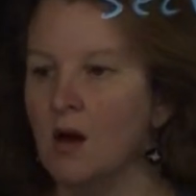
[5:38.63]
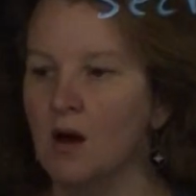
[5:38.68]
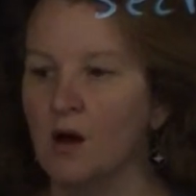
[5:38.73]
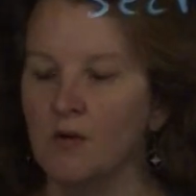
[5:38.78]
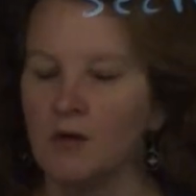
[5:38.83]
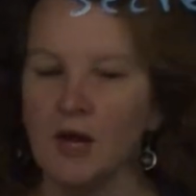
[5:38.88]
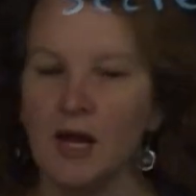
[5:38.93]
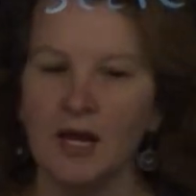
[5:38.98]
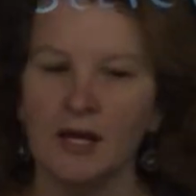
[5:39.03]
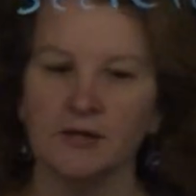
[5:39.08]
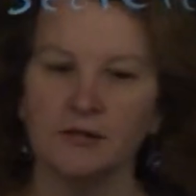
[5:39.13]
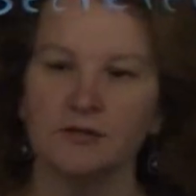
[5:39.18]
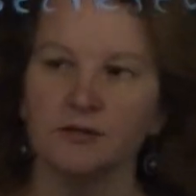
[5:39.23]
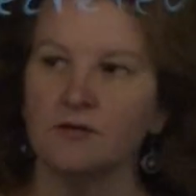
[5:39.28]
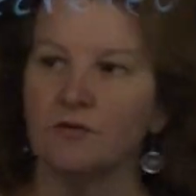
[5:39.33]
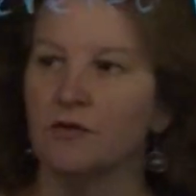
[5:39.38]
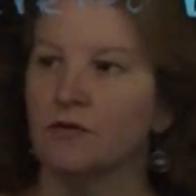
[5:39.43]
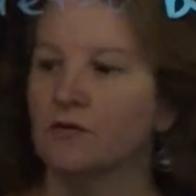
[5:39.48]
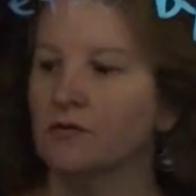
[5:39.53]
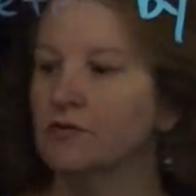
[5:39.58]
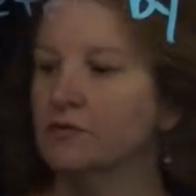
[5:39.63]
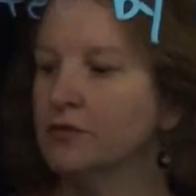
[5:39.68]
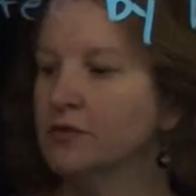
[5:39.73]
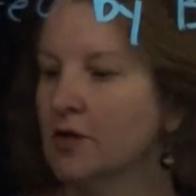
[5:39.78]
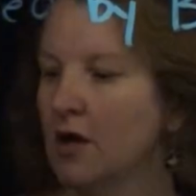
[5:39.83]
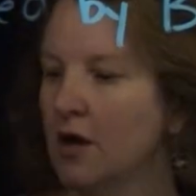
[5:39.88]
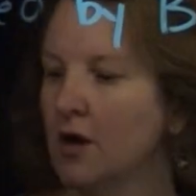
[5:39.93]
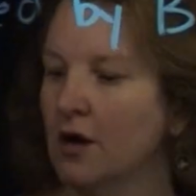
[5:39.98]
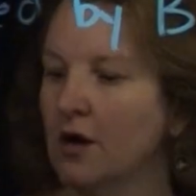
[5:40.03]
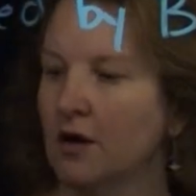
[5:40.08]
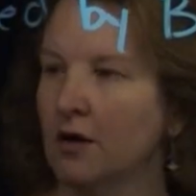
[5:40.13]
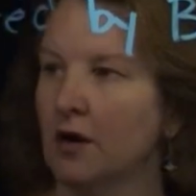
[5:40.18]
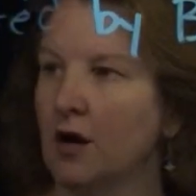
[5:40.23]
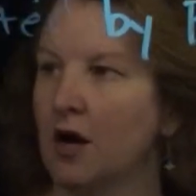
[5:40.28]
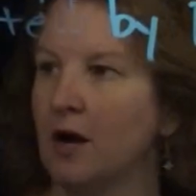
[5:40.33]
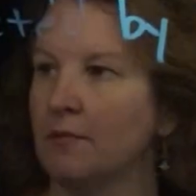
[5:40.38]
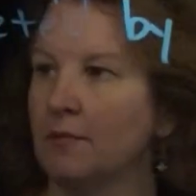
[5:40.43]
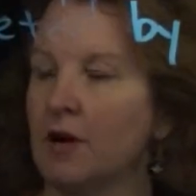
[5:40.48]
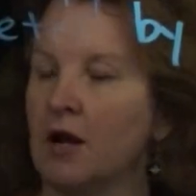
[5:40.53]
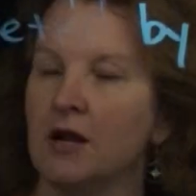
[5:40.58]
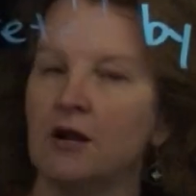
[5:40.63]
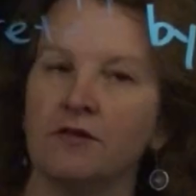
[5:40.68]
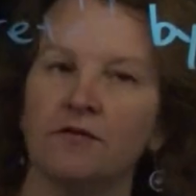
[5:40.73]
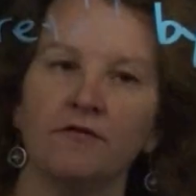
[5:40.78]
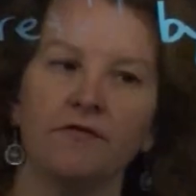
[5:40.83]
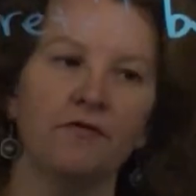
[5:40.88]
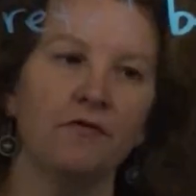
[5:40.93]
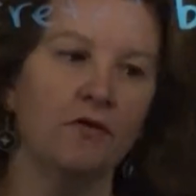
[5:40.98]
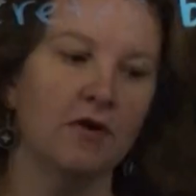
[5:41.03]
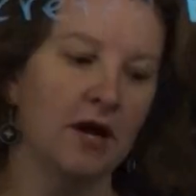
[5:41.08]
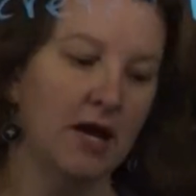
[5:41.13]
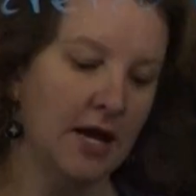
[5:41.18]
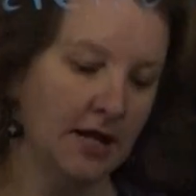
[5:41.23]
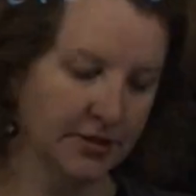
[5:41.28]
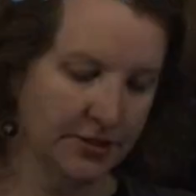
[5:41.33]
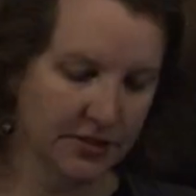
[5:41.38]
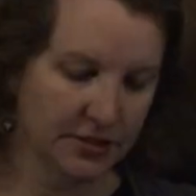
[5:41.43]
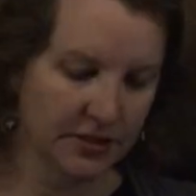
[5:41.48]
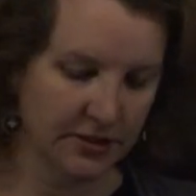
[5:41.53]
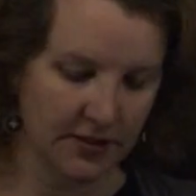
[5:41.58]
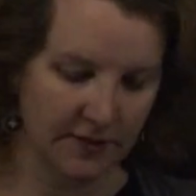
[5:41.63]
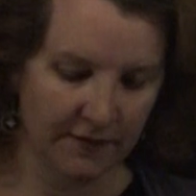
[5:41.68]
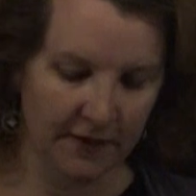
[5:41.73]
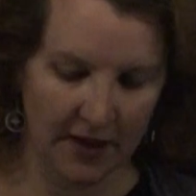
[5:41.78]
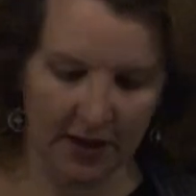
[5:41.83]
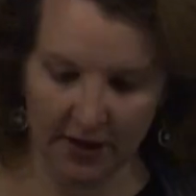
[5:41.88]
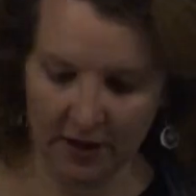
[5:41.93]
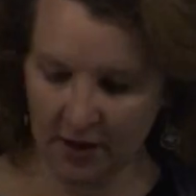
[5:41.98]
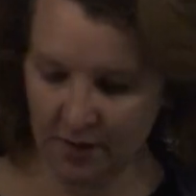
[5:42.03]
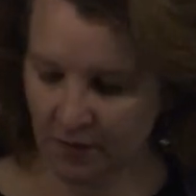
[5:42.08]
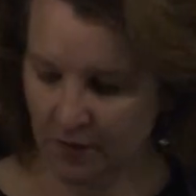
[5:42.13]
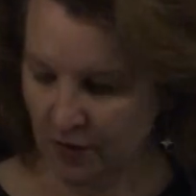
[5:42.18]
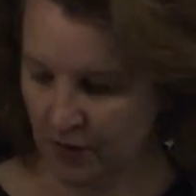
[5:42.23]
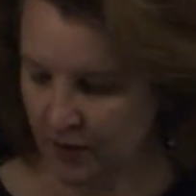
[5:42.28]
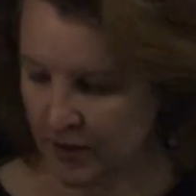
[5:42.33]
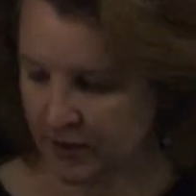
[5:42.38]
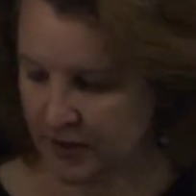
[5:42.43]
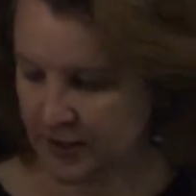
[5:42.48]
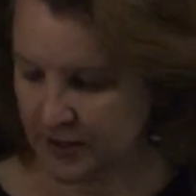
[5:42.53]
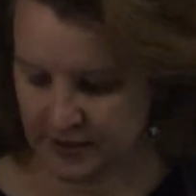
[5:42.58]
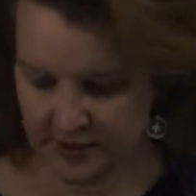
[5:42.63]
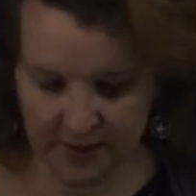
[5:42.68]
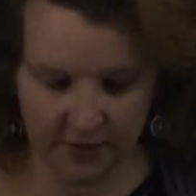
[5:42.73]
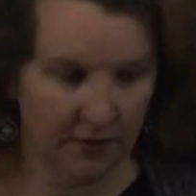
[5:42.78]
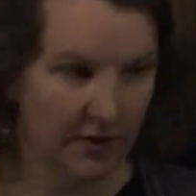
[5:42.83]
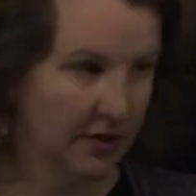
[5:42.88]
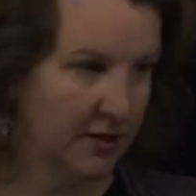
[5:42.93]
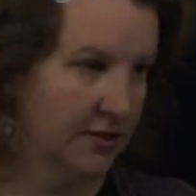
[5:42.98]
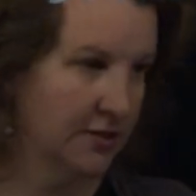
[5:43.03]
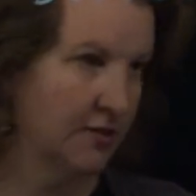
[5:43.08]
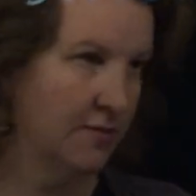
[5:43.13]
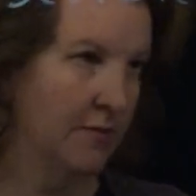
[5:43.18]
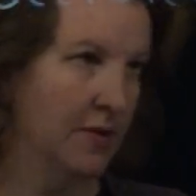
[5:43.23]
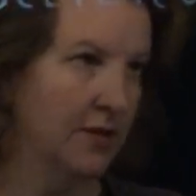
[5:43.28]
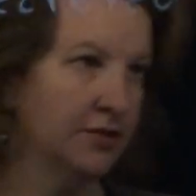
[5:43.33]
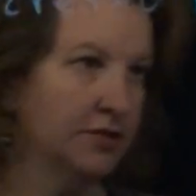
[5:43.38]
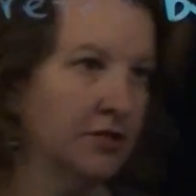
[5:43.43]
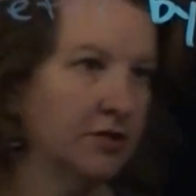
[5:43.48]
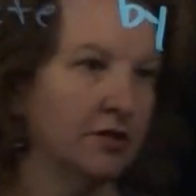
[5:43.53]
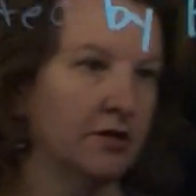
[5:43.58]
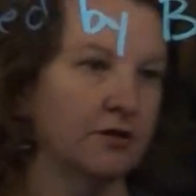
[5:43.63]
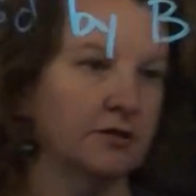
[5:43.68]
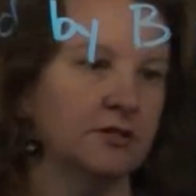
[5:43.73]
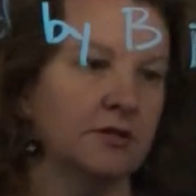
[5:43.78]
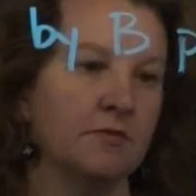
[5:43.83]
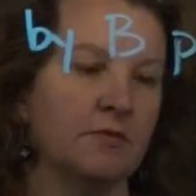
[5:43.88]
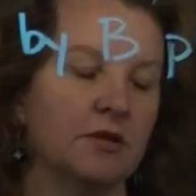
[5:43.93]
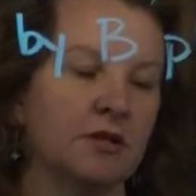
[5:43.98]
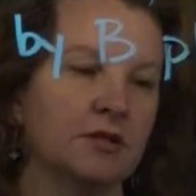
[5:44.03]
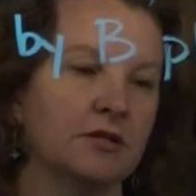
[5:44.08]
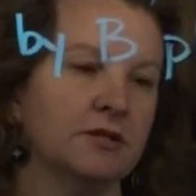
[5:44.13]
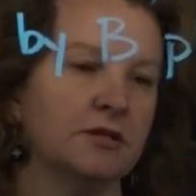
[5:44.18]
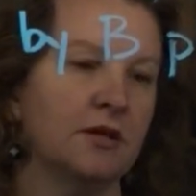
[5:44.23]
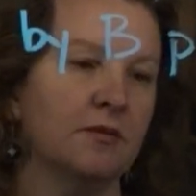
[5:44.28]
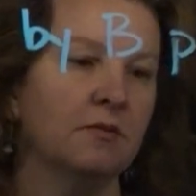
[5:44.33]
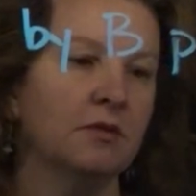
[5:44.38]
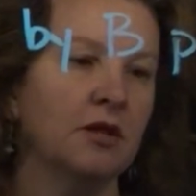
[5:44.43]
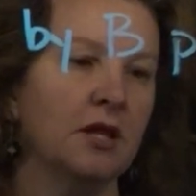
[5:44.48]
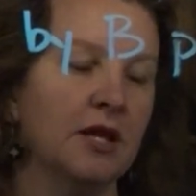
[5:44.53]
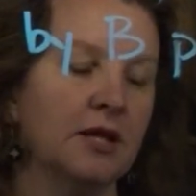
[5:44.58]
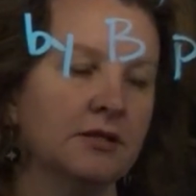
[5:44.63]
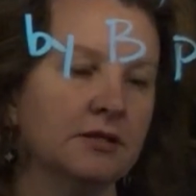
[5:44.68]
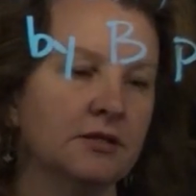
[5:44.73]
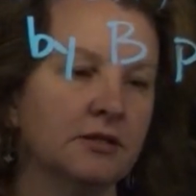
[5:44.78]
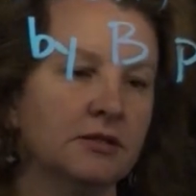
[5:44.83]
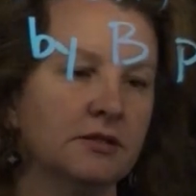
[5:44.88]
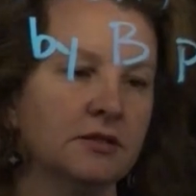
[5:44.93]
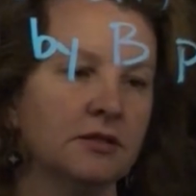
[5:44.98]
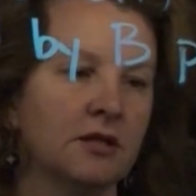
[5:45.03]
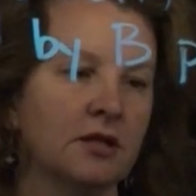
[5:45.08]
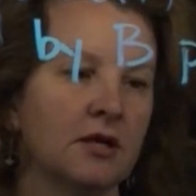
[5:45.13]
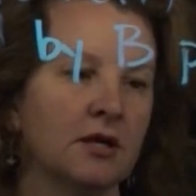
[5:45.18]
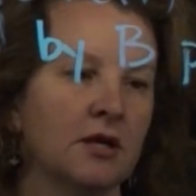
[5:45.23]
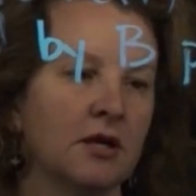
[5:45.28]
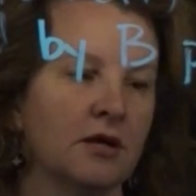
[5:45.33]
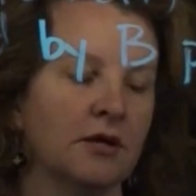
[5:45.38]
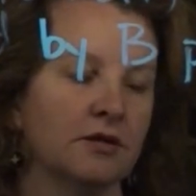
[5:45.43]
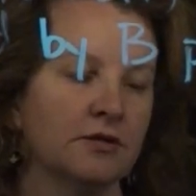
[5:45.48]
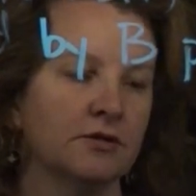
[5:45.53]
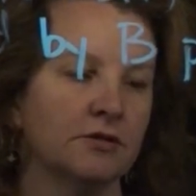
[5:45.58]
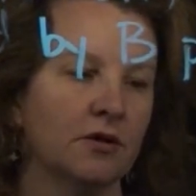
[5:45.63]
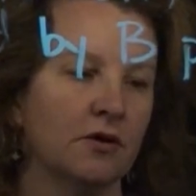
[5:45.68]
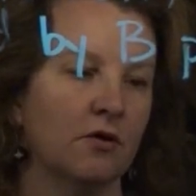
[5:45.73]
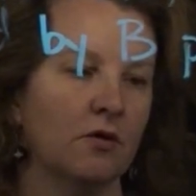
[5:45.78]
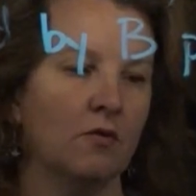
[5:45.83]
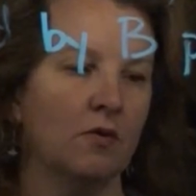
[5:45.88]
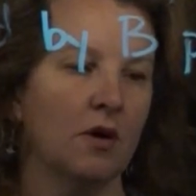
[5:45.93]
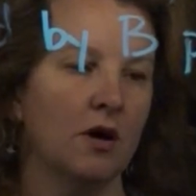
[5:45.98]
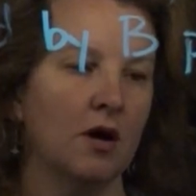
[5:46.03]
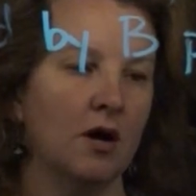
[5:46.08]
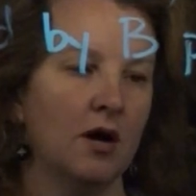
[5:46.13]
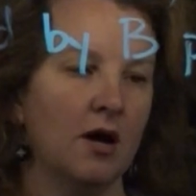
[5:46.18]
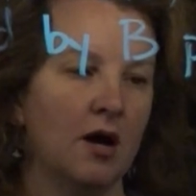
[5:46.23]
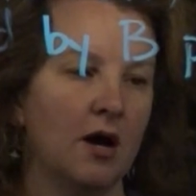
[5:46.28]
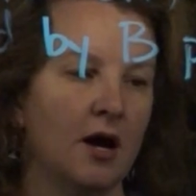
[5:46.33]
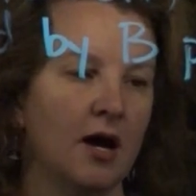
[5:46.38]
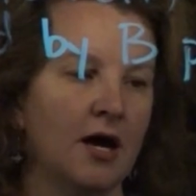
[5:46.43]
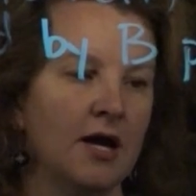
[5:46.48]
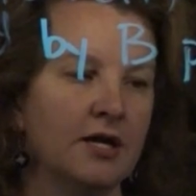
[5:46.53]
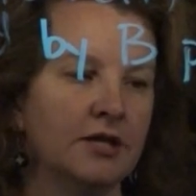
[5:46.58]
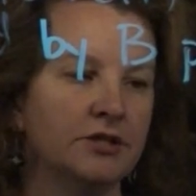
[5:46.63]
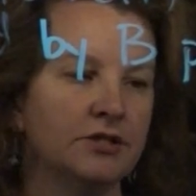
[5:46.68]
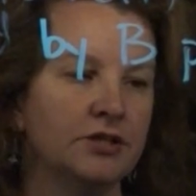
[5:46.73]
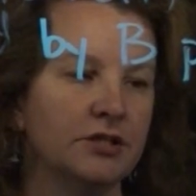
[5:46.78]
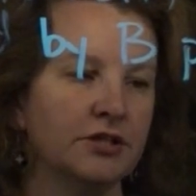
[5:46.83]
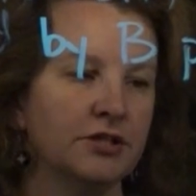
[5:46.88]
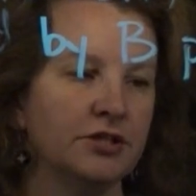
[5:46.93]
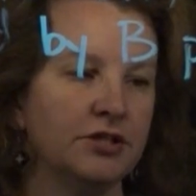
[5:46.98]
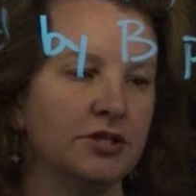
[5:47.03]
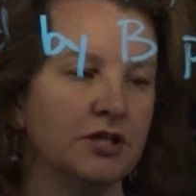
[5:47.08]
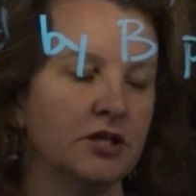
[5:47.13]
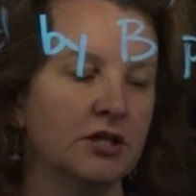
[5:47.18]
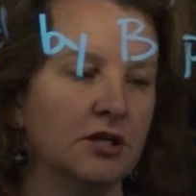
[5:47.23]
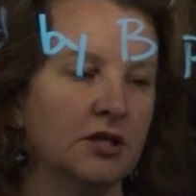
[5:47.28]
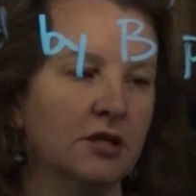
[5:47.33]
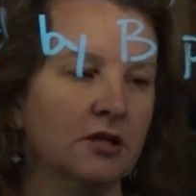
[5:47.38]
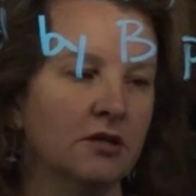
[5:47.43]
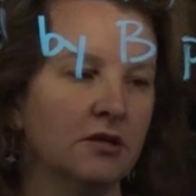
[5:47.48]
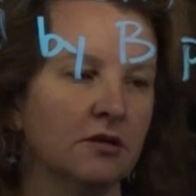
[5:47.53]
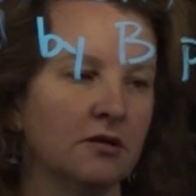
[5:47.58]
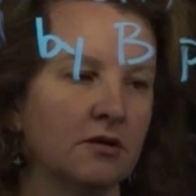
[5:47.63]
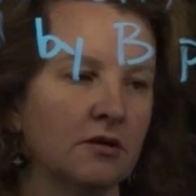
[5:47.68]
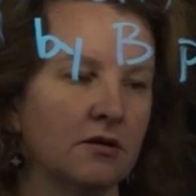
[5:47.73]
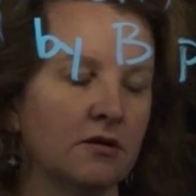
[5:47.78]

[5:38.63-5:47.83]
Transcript: Okay, so those are kind of the 4 actions of that. A couple quick things I wanted to mention are some of the subclasses. So IgG,